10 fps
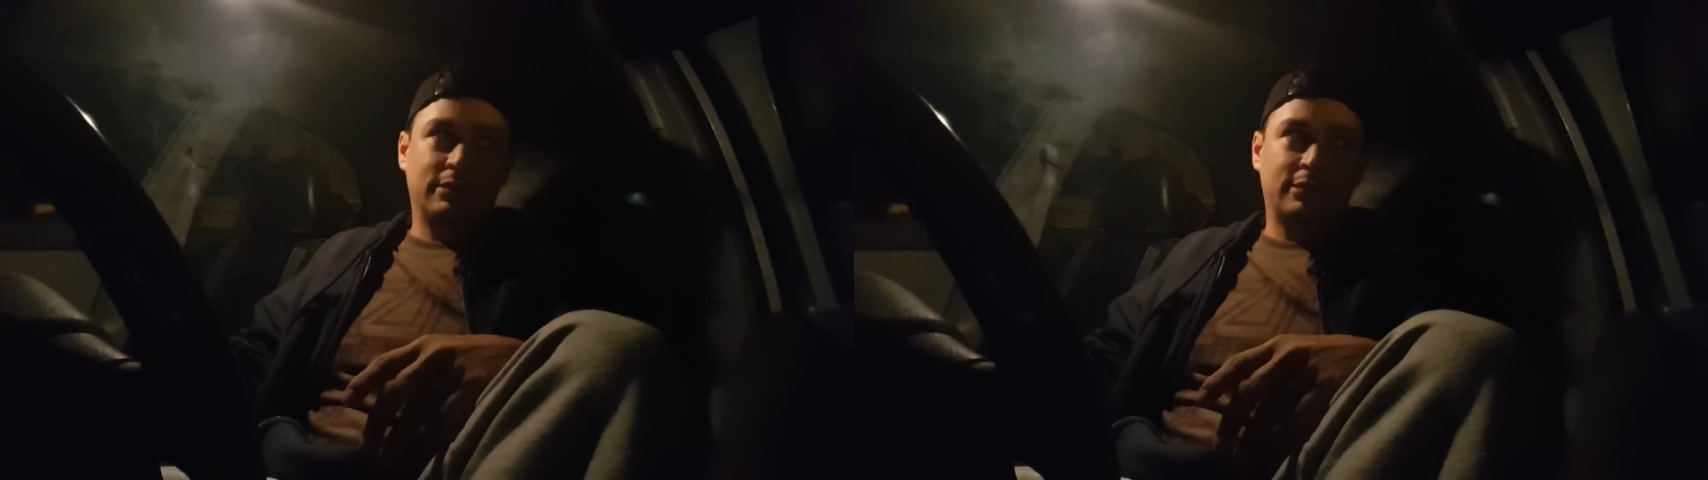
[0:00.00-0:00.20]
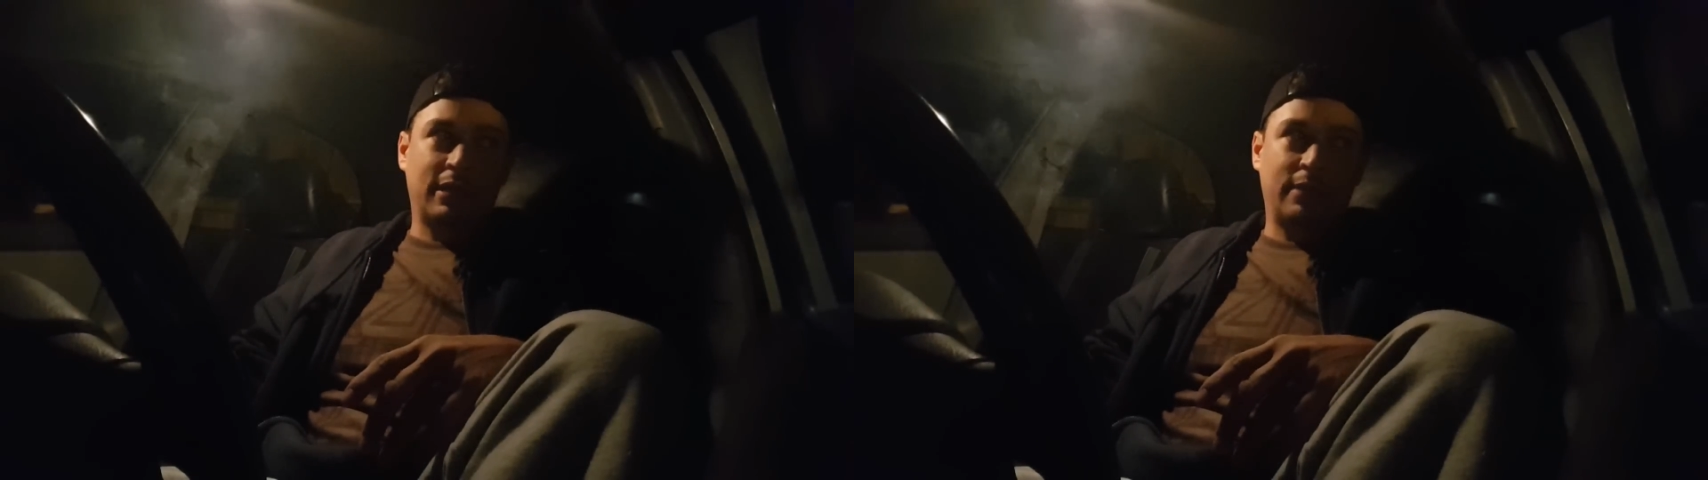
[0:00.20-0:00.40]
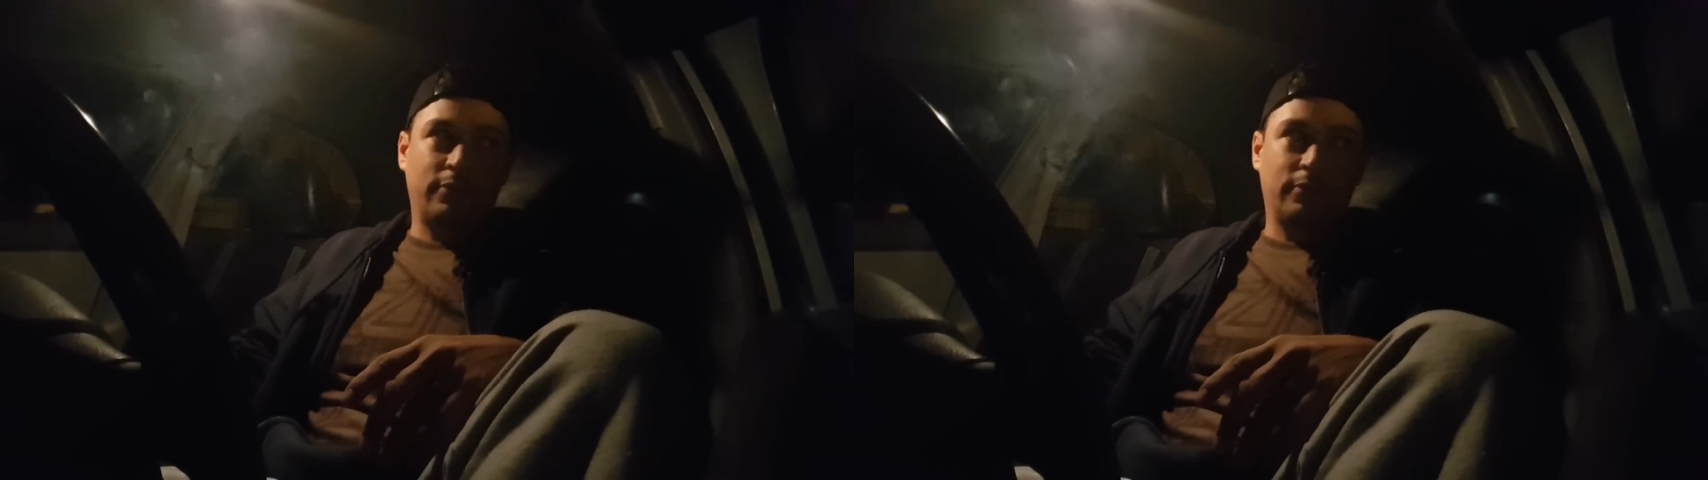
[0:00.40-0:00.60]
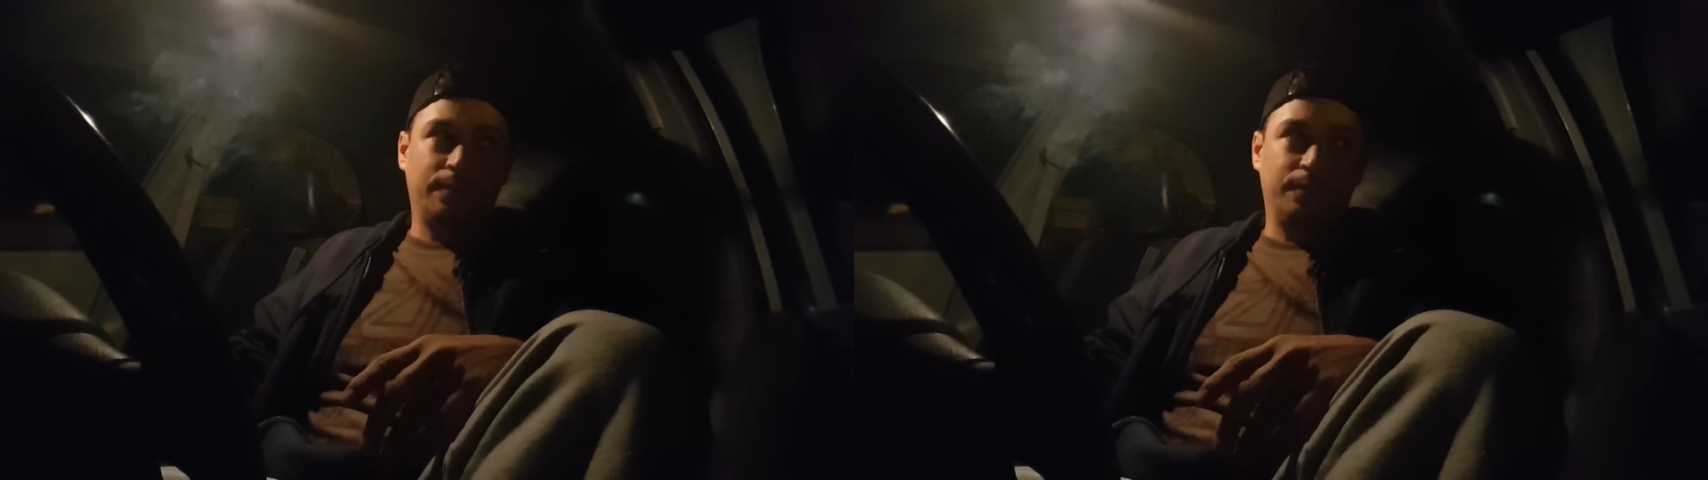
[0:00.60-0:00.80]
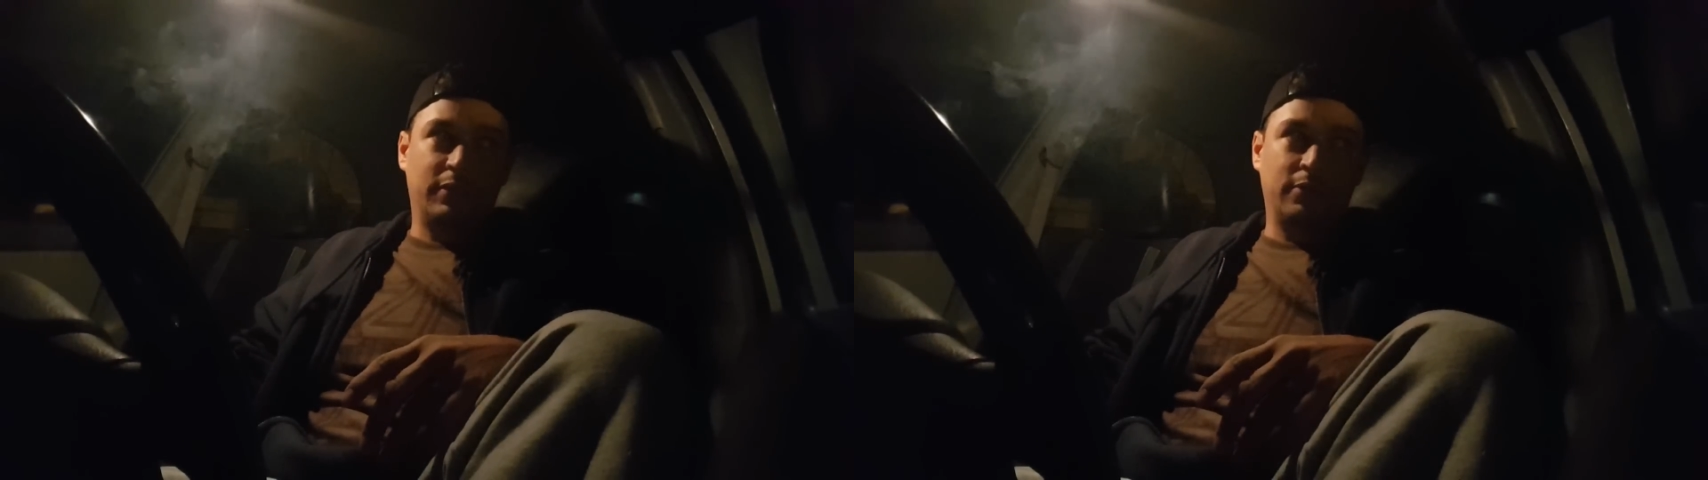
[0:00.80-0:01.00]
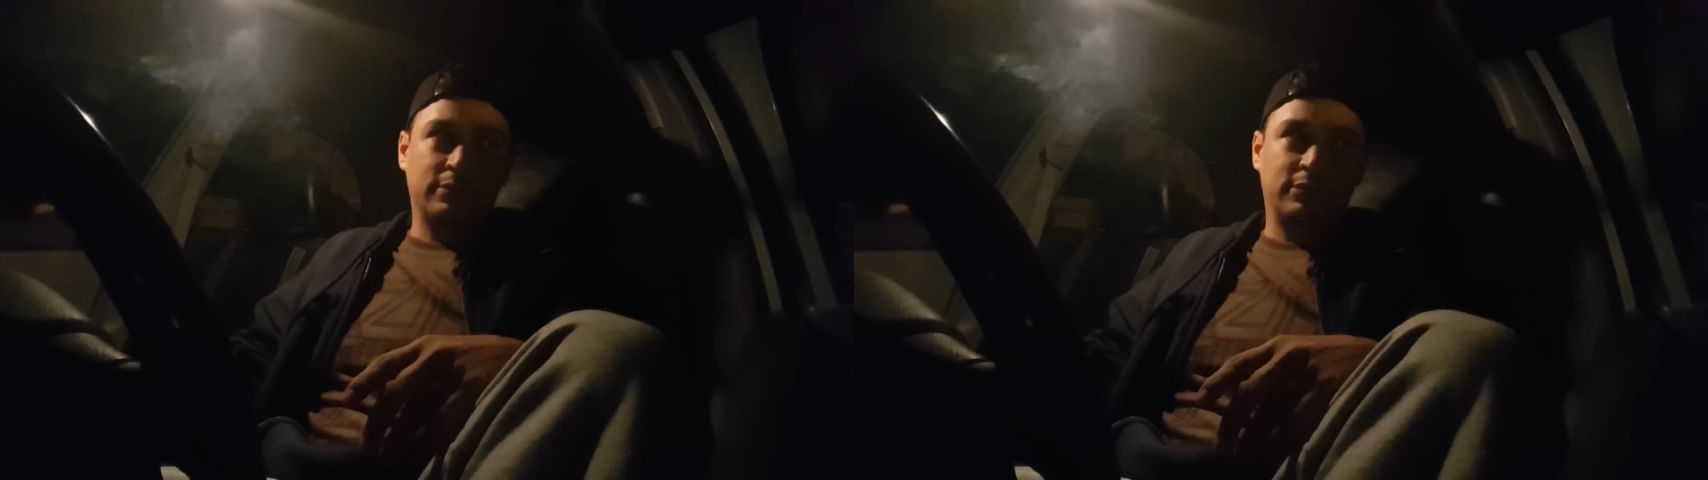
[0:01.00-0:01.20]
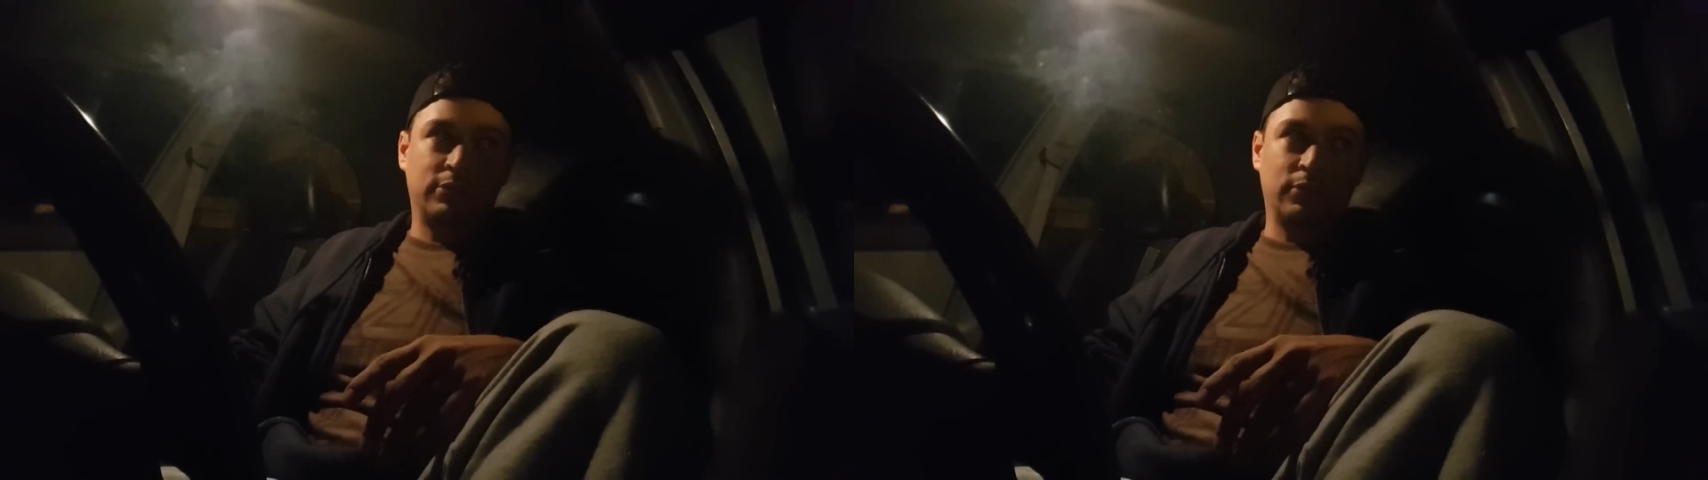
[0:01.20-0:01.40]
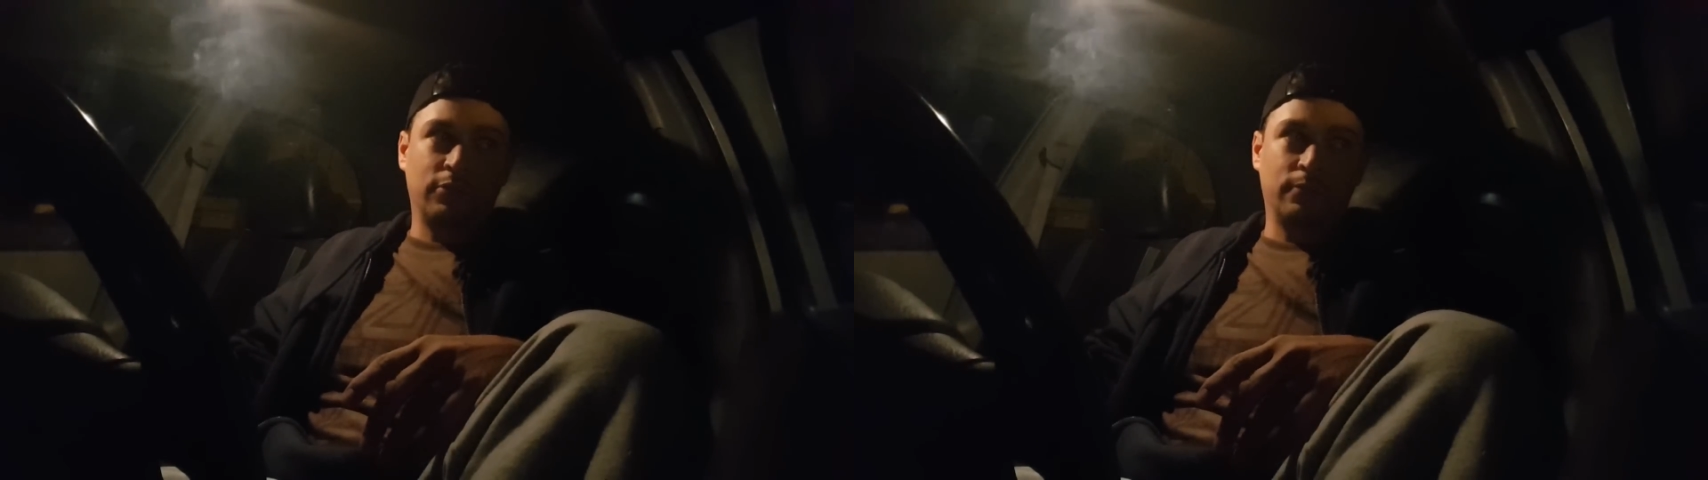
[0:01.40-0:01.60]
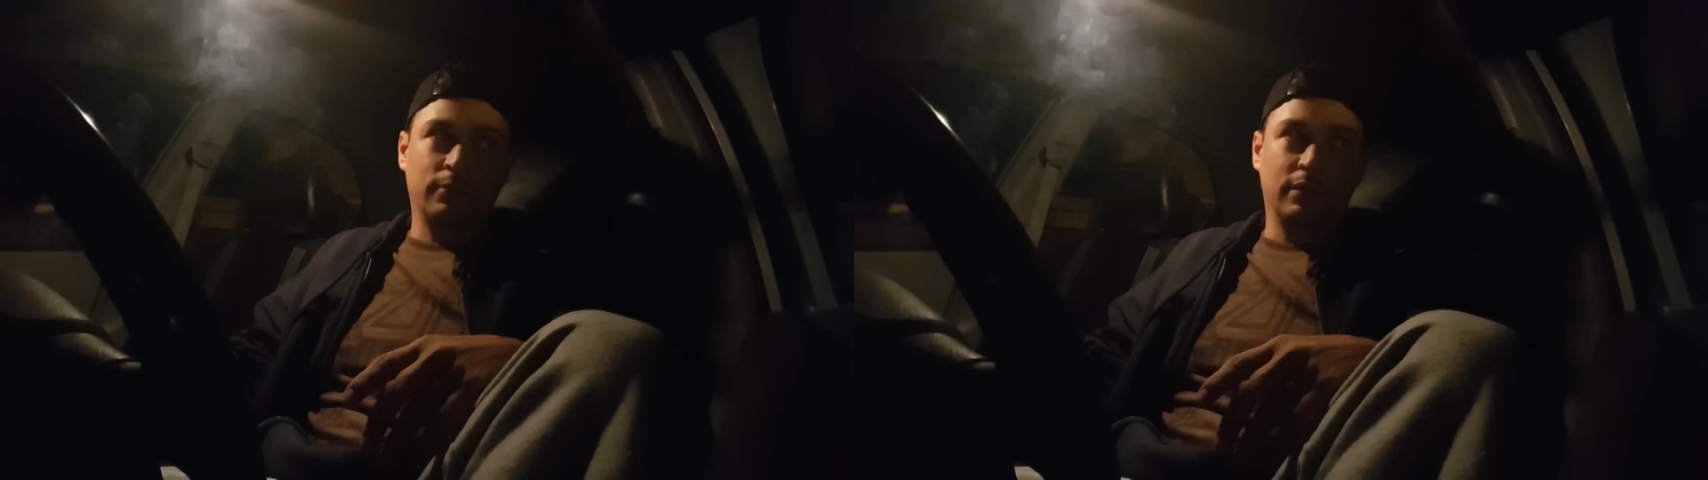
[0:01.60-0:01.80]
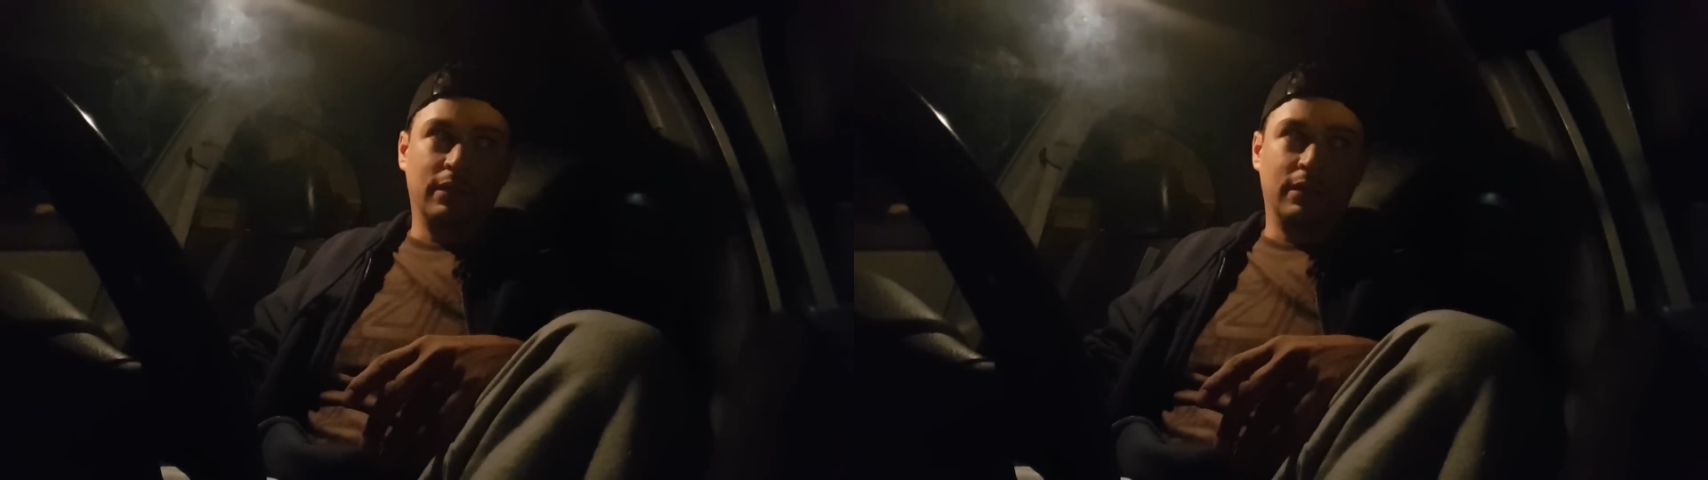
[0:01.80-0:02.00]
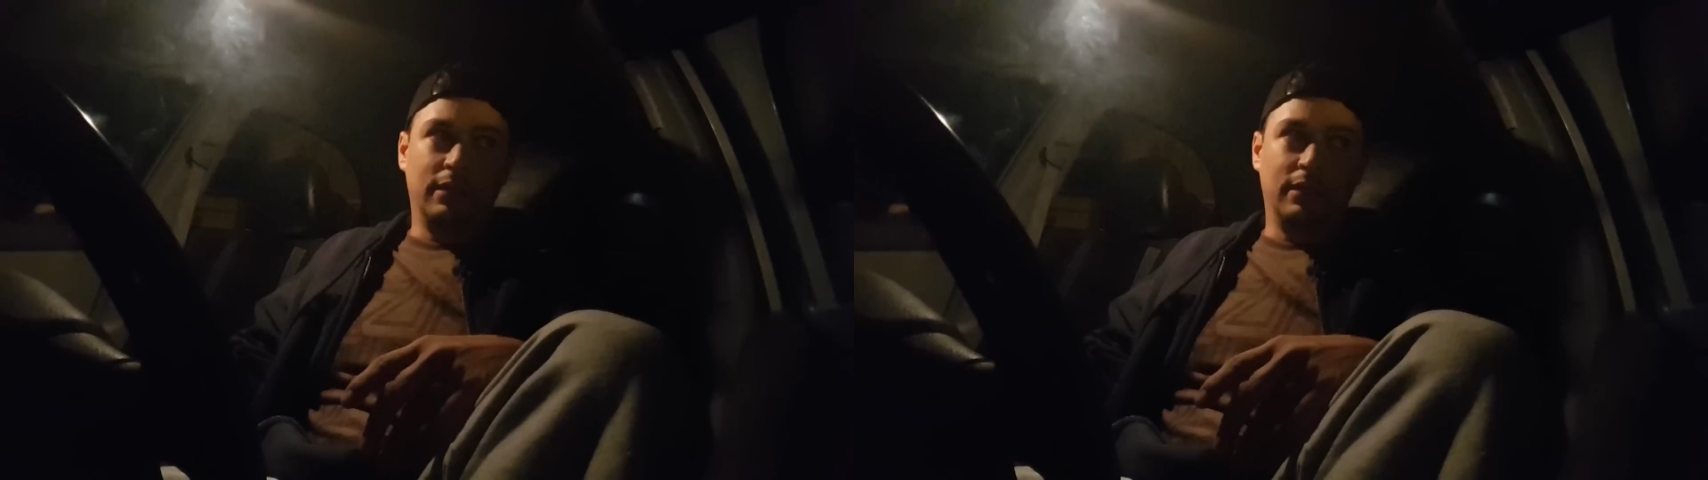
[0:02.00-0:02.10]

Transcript: understandable to assume